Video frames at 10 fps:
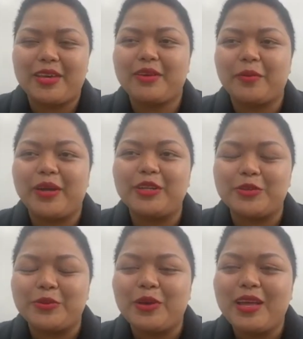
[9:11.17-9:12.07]
I even went
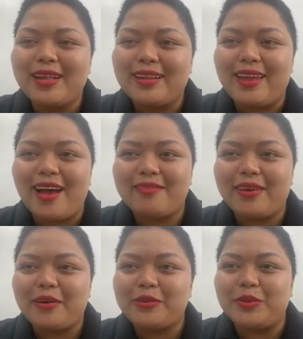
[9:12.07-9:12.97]
to
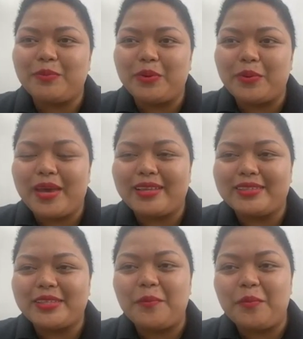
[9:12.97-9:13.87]
Davao, Cebu,
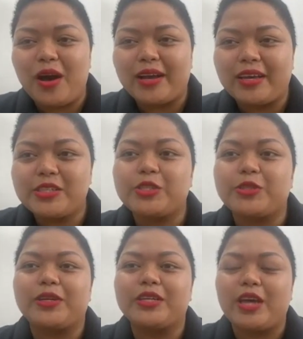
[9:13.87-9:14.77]
and Zamboanga just
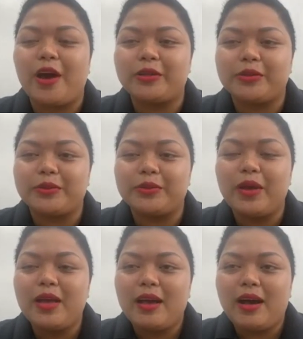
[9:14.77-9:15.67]
to reach out to